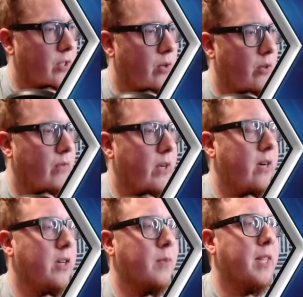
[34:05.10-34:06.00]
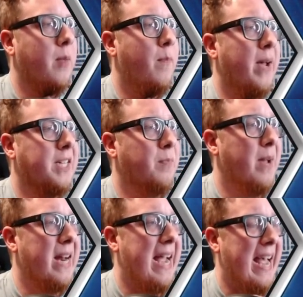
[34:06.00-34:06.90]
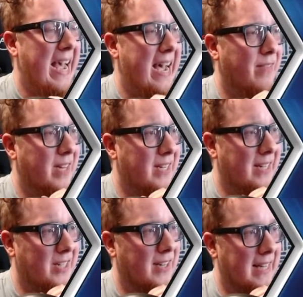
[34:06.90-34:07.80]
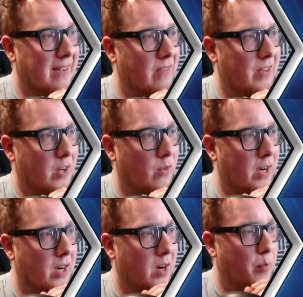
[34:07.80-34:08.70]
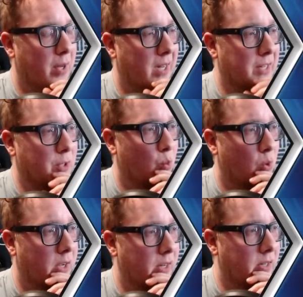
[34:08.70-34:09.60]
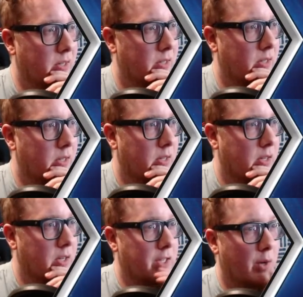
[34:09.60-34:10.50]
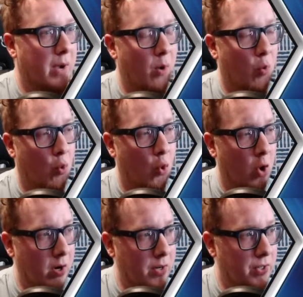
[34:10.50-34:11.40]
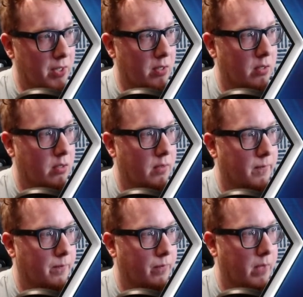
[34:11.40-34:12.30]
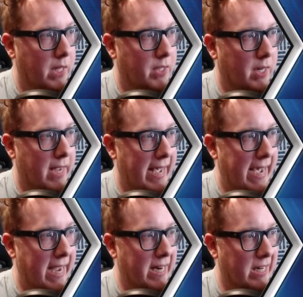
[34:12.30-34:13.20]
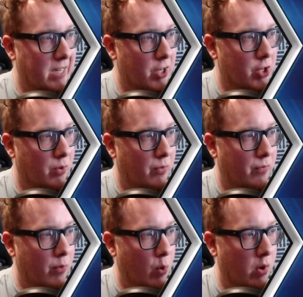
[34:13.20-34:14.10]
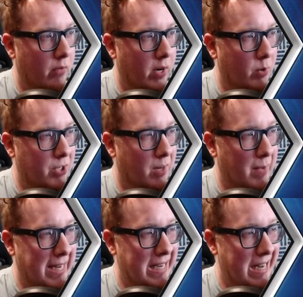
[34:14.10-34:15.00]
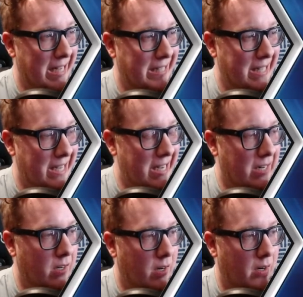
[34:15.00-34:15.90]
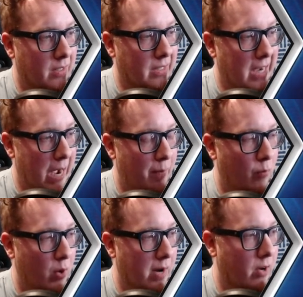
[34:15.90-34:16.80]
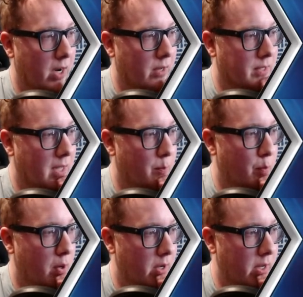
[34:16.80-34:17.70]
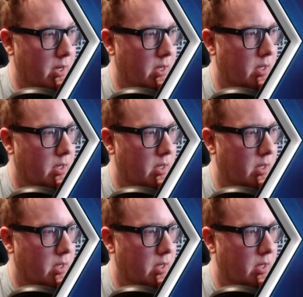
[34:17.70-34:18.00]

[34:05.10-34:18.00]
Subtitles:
Skull over here is about the best bet I have. It is going to give everything over here a +1. So at worst, it's going to add an additional 4 over here, which is going to make it 19 on top of whatever else they put.